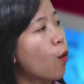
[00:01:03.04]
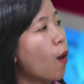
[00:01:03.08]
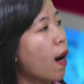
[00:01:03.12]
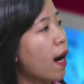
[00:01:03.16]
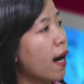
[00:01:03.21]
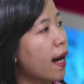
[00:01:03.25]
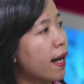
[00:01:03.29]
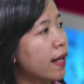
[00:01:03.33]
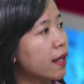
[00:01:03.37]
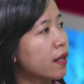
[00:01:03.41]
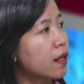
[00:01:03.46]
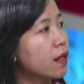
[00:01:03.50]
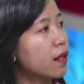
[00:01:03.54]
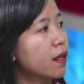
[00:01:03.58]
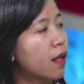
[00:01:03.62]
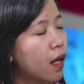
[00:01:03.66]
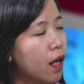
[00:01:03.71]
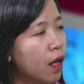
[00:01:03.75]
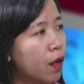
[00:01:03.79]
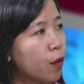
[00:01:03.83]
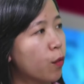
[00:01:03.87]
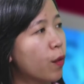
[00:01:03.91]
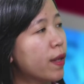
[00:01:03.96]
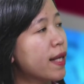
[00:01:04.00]

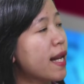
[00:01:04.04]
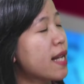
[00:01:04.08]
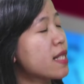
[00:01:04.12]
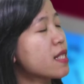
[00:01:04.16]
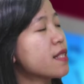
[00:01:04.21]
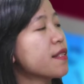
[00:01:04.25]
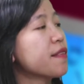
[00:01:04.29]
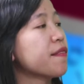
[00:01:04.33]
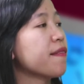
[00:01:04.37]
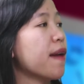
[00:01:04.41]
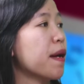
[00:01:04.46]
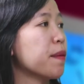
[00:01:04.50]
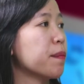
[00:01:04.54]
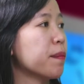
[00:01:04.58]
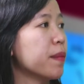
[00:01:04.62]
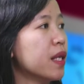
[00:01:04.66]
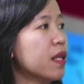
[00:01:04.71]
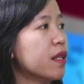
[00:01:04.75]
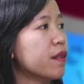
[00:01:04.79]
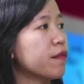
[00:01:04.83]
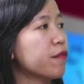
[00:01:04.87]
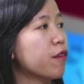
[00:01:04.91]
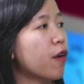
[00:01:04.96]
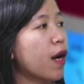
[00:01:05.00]
Uh, what does event
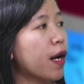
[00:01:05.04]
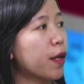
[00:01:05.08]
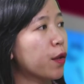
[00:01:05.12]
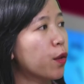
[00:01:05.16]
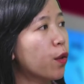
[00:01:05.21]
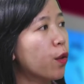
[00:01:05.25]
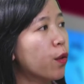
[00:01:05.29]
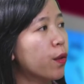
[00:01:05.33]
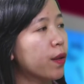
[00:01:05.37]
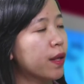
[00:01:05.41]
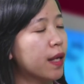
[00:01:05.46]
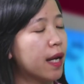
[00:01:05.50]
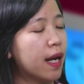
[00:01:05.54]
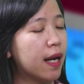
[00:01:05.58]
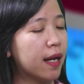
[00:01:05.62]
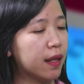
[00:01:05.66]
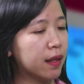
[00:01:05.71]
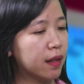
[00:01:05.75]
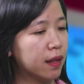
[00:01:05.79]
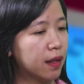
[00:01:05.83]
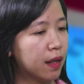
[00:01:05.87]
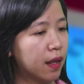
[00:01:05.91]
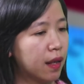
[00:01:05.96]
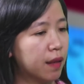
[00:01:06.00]
mean for Hanoi
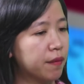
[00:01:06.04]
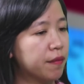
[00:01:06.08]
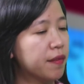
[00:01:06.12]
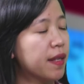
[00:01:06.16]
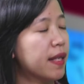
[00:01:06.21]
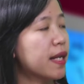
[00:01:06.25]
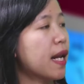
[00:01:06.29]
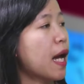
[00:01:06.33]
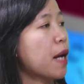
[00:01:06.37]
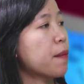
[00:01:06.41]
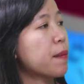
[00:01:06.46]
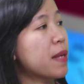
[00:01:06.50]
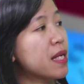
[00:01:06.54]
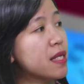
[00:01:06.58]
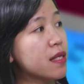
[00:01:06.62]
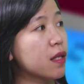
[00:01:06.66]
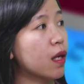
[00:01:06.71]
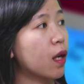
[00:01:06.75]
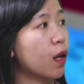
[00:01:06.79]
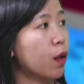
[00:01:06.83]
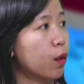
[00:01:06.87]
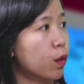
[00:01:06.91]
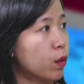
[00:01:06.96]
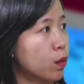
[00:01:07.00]
and uh, Vietnam as
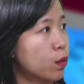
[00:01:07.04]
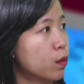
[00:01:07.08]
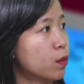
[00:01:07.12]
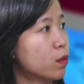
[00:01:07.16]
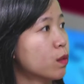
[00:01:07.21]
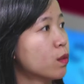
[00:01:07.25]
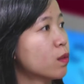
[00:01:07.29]
a whole?